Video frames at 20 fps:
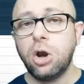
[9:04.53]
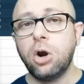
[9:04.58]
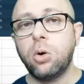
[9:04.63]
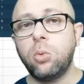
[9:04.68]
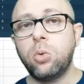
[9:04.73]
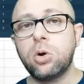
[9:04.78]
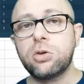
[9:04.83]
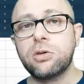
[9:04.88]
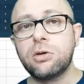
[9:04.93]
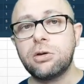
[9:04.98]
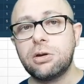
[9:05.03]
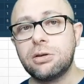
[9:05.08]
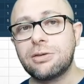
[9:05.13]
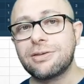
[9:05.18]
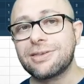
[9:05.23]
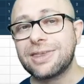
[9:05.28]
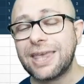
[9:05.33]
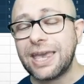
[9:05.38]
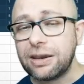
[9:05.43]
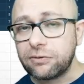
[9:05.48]
Whether it's
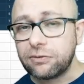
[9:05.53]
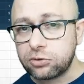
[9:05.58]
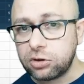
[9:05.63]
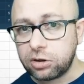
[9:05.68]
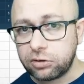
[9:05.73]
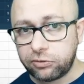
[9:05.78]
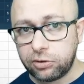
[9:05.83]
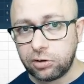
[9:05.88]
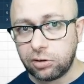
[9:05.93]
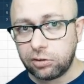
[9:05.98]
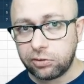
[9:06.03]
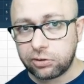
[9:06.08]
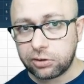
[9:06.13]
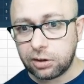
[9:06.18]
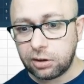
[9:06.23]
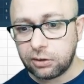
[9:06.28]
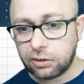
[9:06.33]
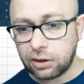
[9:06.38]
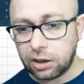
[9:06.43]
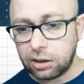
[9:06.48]
saved refills
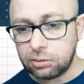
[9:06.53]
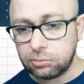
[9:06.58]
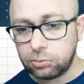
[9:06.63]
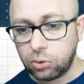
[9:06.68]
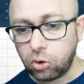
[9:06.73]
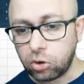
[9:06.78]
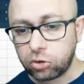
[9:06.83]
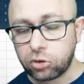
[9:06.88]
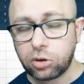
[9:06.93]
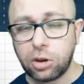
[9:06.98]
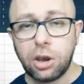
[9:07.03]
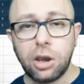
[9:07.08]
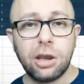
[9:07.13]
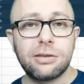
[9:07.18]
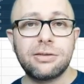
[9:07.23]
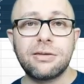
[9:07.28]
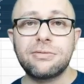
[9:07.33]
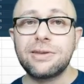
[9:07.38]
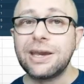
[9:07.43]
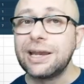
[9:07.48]
in the inbox,
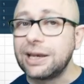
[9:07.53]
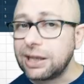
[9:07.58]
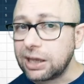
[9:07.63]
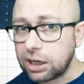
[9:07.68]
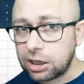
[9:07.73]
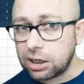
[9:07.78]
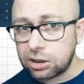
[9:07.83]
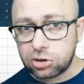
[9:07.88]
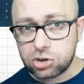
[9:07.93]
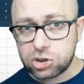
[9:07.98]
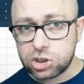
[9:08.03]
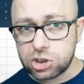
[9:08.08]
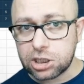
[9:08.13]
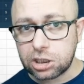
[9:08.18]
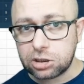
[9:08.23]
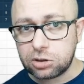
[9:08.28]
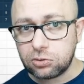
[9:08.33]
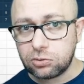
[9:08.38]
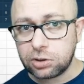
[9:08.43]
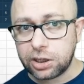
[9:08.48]
the daily energy
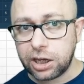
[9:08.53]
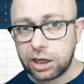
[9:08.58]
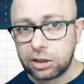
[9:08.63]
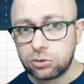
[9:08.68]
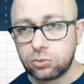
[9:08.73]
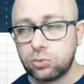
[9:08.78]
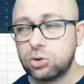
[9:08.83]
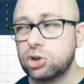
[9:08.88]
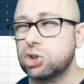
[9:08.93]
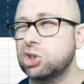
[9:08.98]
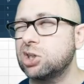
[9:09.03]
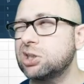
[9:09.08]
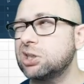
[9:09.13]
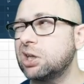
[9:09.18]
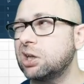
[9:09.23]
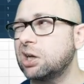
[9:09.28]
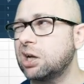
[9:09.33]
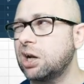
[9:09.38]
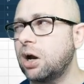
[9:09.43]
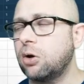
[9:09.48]
that you'll get, which is
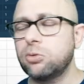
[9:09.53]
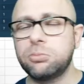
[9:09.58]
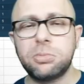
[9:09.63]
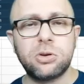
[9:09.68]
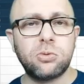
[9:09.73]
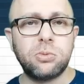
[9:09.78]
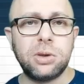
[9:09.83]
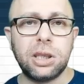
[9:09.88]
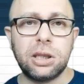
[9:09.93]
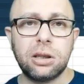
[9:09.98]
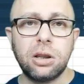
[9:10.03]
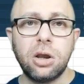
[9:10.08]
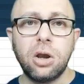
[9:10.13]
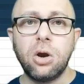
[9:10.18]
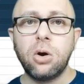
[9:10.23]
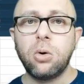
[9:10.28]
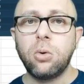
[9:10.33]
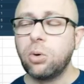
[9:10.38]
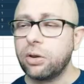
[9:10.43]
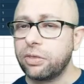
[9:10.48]
around between
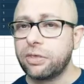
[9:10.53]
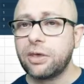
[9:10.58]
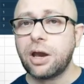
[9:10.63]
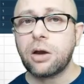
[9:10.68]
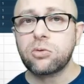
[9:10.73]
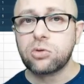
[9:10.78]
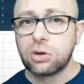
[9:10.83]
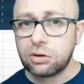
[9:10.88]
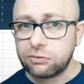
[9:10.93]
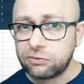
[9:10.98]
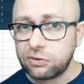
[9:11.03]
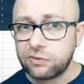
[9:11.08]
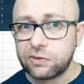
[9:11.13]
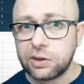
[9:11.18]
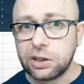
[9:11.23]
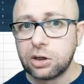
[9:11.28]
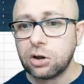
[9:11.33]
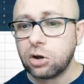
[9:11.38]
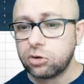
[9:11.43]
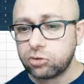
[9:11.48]
1,000 and
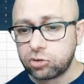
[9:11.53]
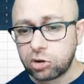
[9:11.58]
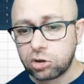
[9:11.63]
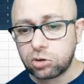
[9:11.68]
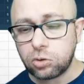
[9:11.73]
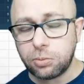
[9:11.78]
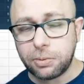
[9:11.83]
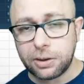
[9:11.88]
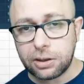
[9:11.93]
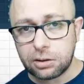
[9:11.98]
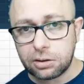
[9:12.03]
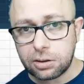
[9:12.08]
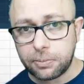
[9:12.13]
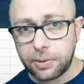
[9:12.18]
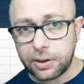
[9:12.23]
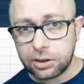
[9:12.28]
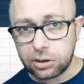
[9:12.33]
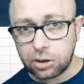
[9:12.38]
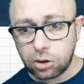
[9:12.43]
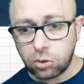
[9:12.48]
1,500
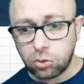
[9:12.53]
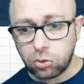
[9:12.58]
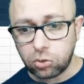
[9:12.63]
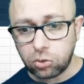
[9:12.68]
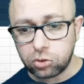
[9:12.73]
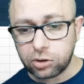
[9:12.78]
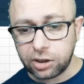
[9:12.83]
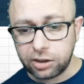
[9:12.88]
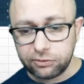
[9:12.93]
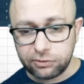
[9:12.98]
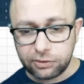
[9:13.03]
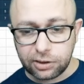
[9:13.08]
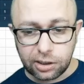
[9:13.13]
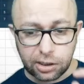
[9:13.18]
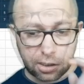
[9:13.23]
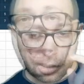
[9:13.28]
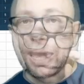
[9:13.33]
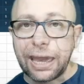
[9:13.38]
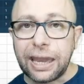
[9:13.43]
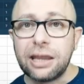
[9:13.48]
depending on your level,
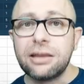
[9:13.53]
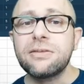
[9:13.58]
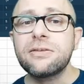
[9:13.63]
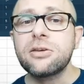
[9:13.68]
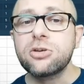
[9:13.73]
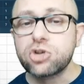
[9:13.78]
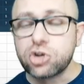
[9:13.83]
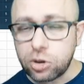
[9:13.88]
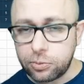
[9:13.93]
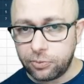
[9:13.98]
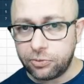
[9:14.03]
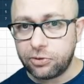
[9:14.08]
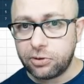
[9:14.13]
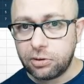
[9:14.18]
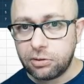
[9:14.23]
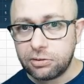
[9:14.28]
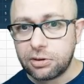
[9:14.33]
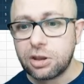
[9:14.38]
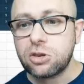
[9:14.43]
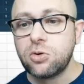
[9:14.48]
and the gems
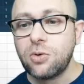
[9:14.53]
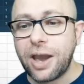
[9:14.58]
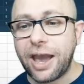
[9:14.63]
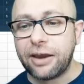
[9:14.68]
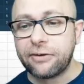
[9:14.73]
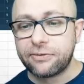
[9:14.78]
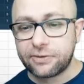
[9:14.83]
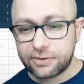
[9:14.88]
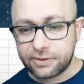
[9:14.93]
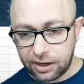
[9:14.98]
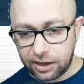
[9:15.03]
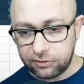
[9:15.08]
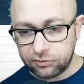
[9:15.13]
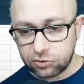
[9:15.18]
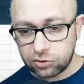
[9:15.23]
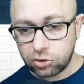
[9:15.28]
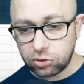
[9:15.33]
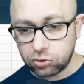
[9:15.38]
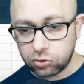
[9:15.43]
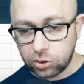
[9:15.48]
that you have
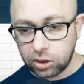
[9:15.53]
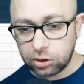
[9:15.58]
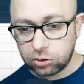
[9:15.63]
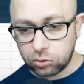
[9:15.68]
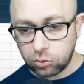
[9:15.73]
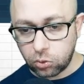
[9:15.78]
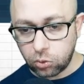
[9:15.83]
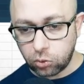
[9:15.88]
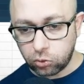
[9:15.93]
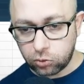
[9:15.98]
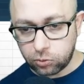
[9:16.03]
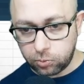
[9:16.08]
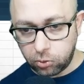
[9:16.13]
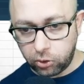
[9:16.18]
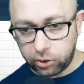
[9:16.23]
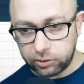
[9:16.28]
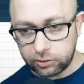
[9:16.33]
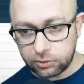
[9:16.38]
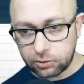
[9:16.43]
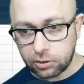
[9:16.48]
saved to get to those
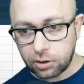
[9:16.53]
points.